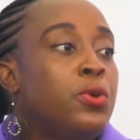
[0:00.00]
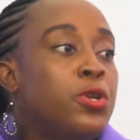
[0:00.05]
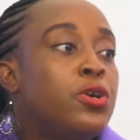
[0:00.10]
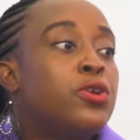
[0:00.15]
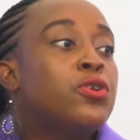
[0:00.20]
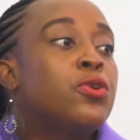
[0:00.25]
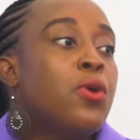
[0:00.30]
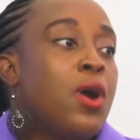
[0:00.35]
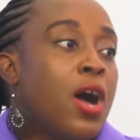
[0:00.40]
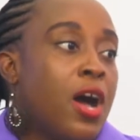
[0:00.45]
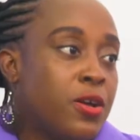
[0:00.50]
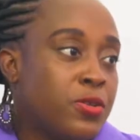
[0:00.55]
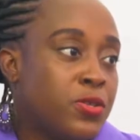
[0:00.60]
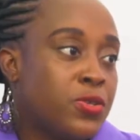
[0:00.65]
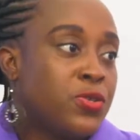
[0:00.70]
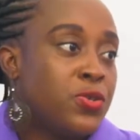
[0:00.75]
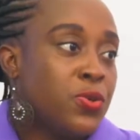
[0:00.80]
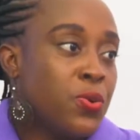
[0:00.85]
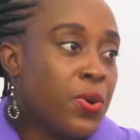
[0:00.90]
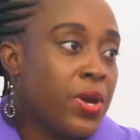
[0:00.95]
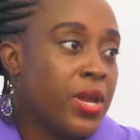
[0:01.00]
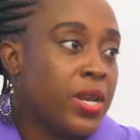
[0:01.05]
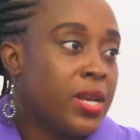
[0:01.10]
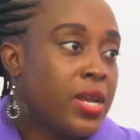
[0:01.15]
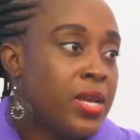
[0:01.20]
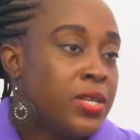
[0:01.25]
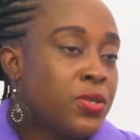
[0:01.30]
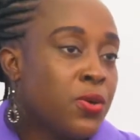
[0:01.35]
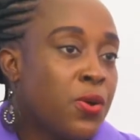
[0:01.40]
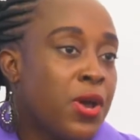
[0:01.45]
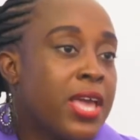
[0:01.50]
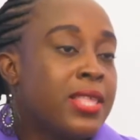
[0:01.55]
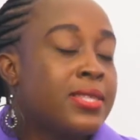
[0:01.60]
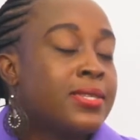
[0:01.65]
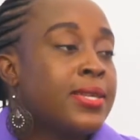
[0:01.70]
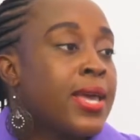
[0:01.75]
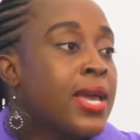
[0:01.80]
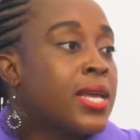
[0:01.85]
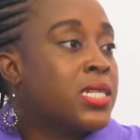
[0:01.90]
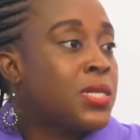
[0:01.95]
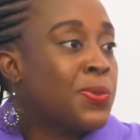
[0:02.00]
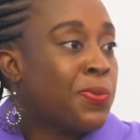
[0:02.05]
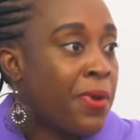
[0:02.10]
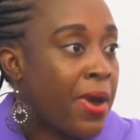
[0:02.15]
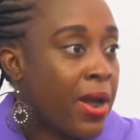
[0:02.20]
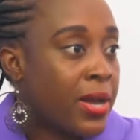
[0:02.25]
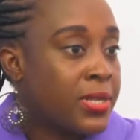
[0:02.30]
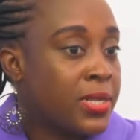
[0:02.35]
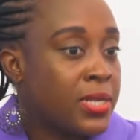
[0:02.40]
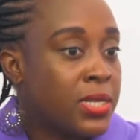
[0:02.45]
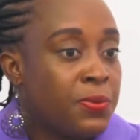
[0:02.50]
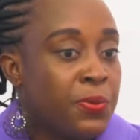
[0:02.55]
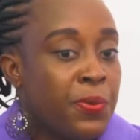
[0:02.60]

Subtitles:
We don't know how to do it. So it takes practice.